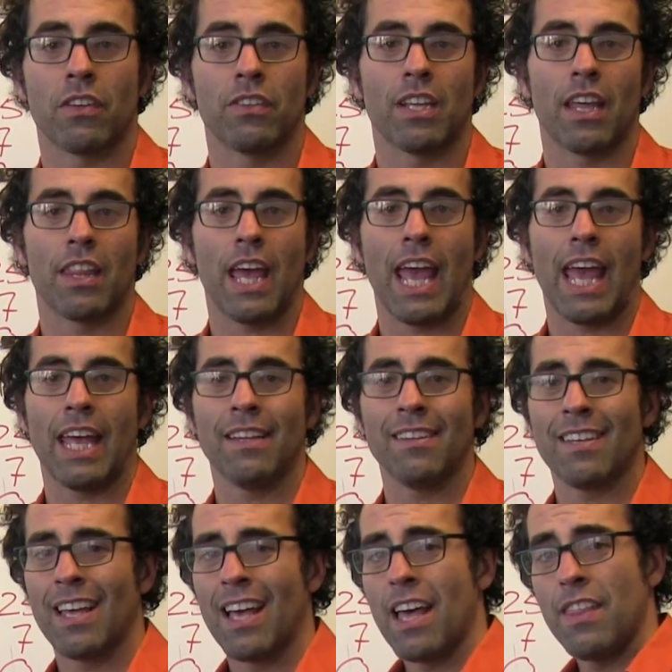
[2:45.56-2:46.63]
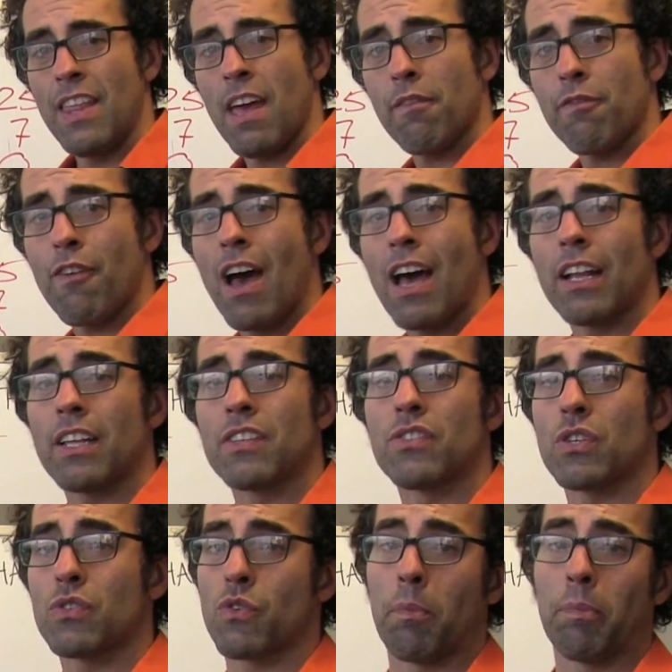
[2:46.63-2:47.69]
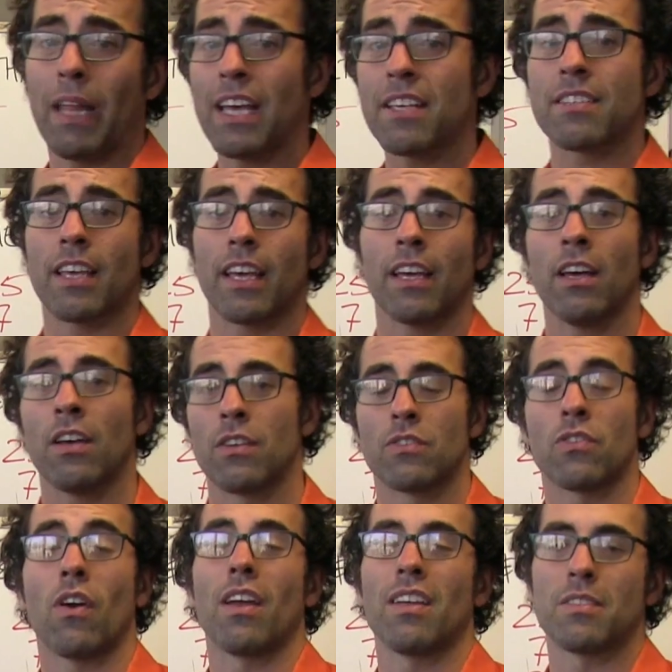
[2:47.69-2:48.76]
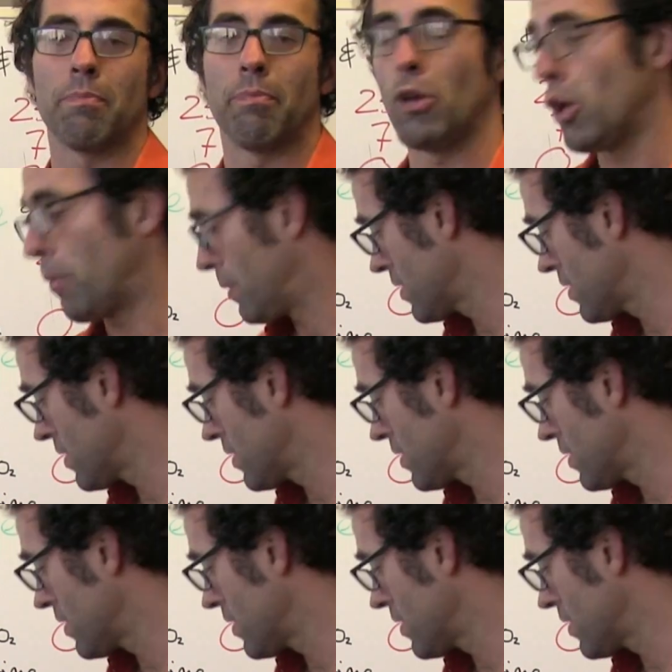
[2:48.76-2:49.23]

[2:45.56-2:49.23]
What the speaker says: on the other hand, that fart is just replacing, sorry, it's a burp,